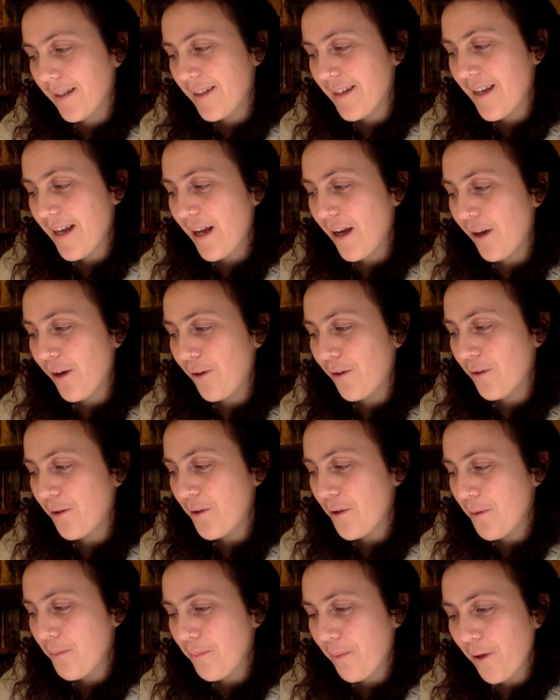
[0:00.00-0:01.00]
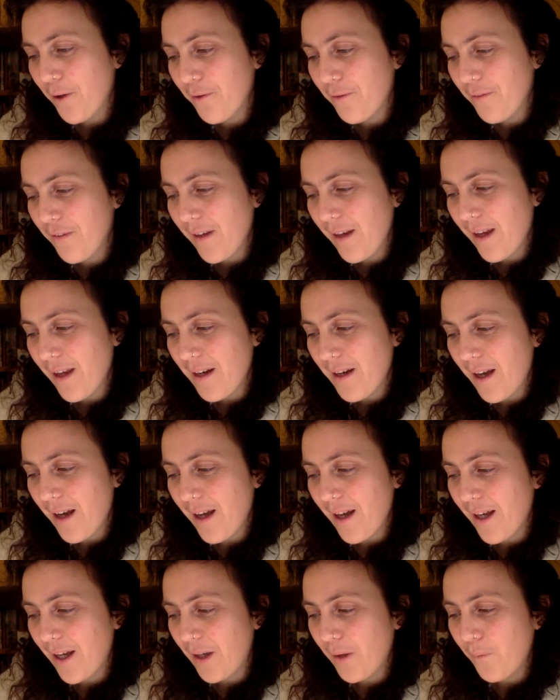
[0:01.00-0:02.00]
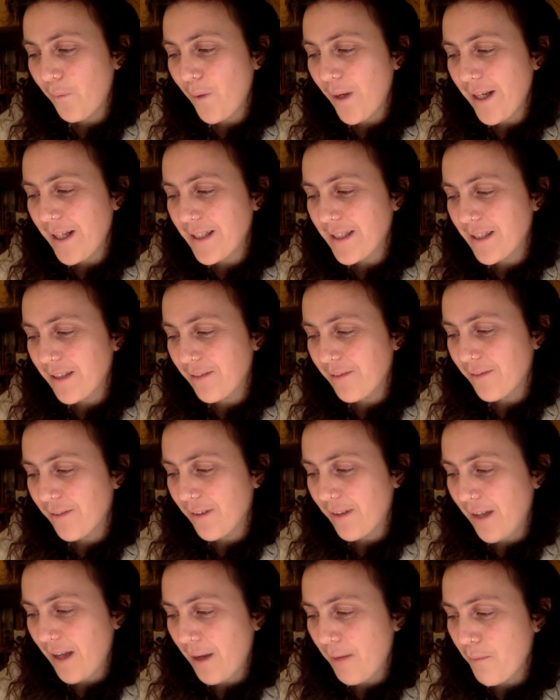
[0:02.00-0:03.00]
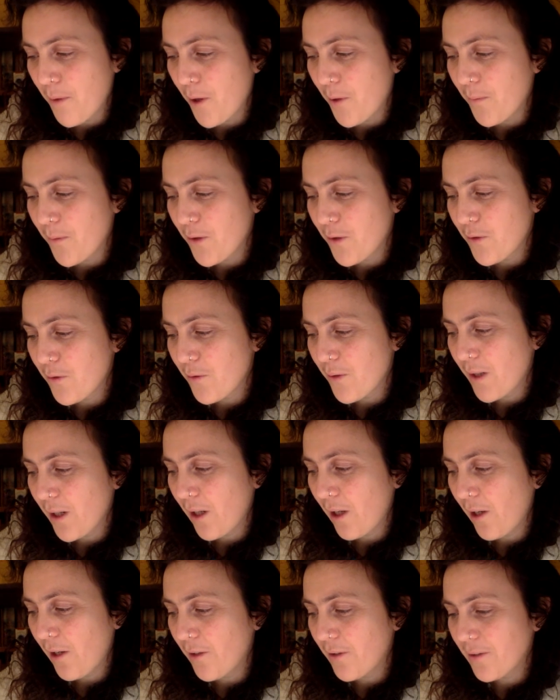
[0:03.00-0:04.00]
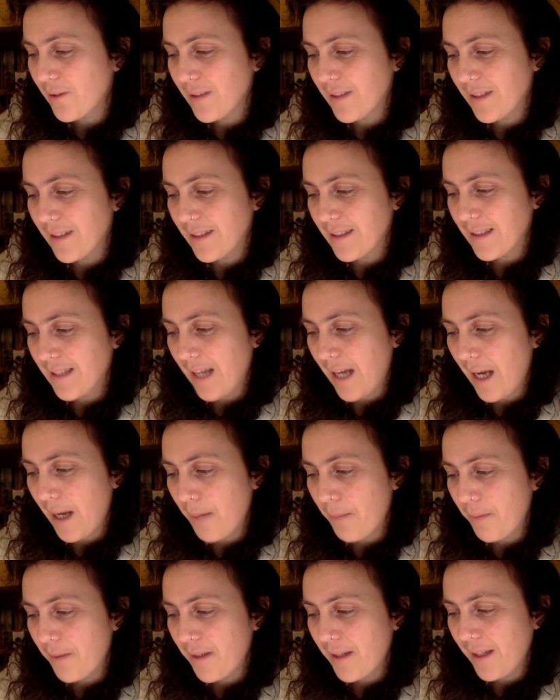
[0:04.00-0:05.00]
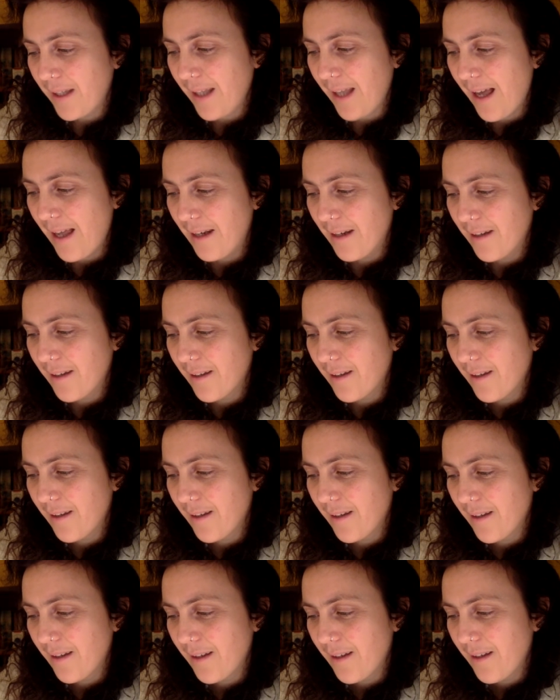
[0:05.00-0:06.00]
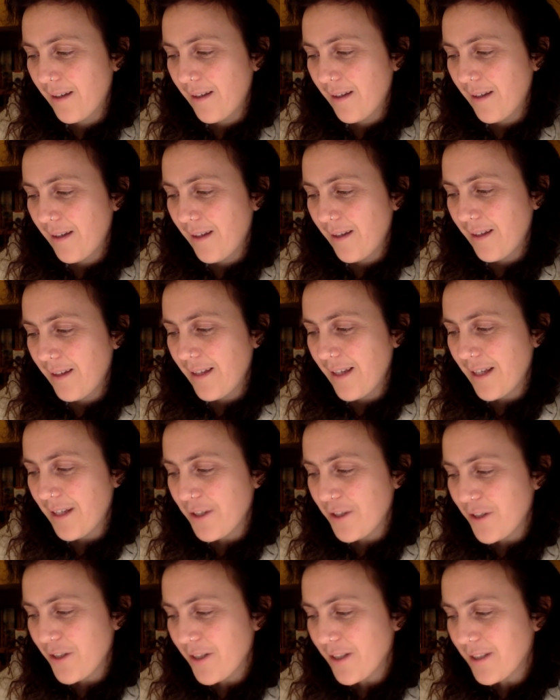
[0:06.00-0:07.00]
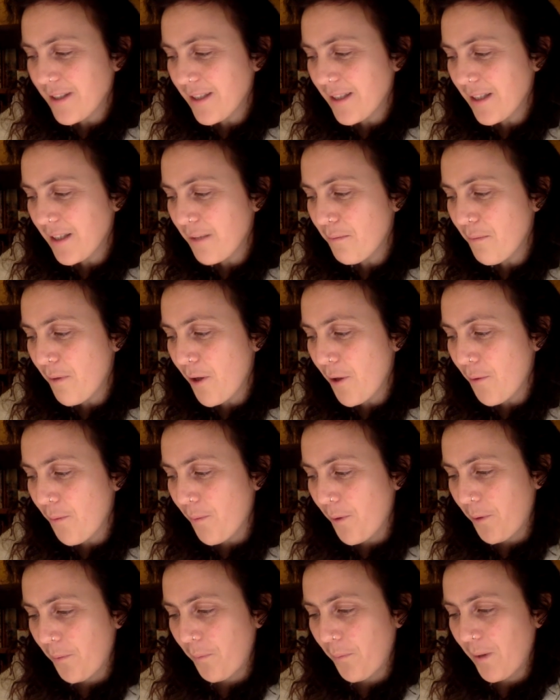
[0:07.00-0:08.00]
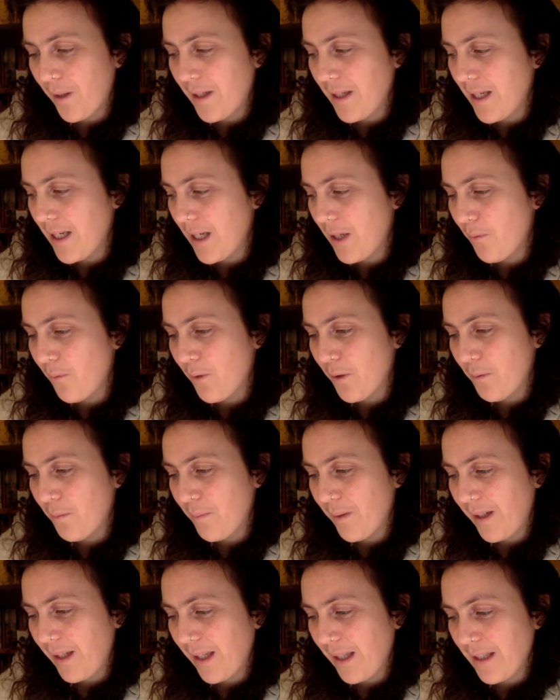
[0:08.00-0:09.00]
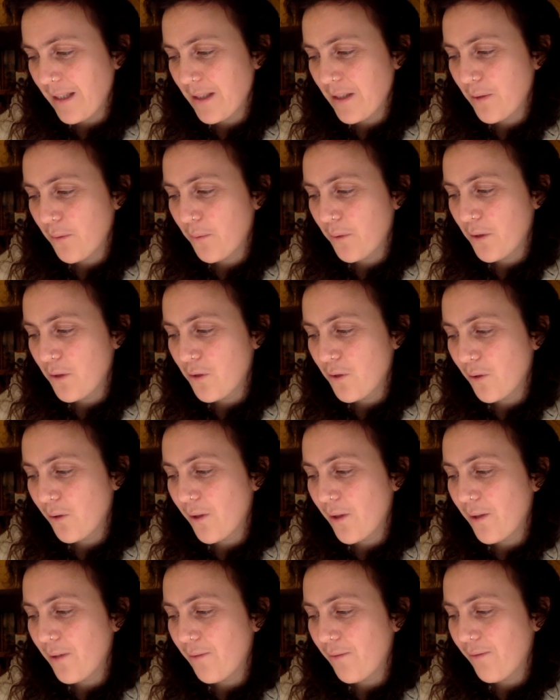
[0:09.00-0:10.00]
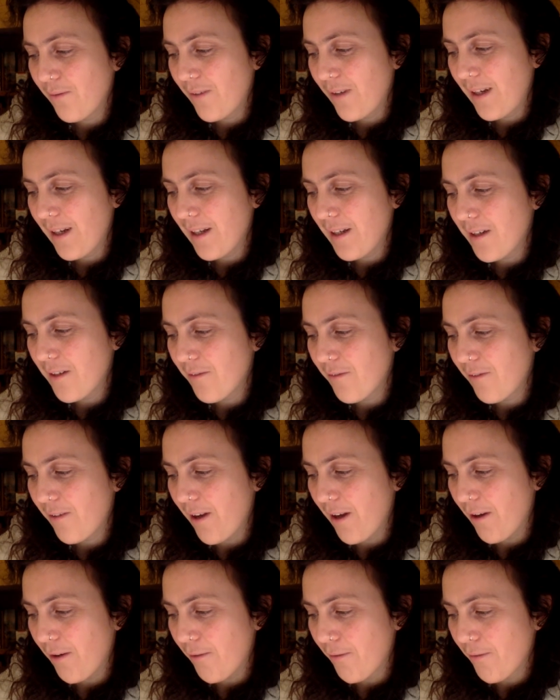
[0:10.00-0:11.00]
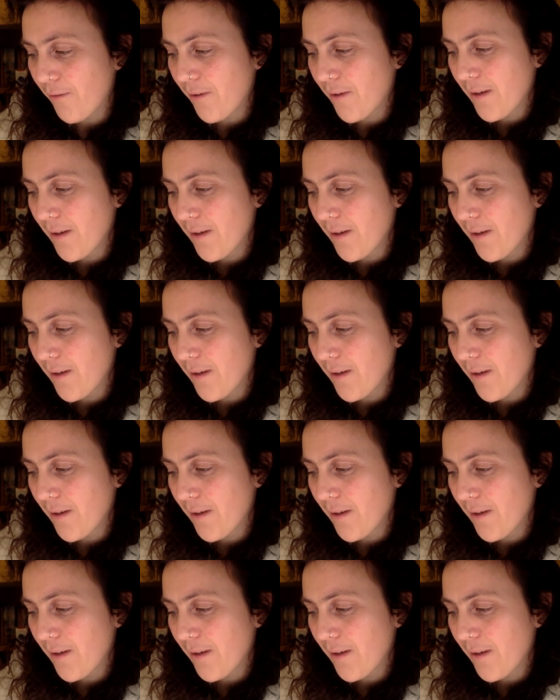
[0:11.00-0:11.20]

Now, both he and I waited for that momentary closeness to happen again. Yet, just at the moment when he would begin to enjoy the feeling of love,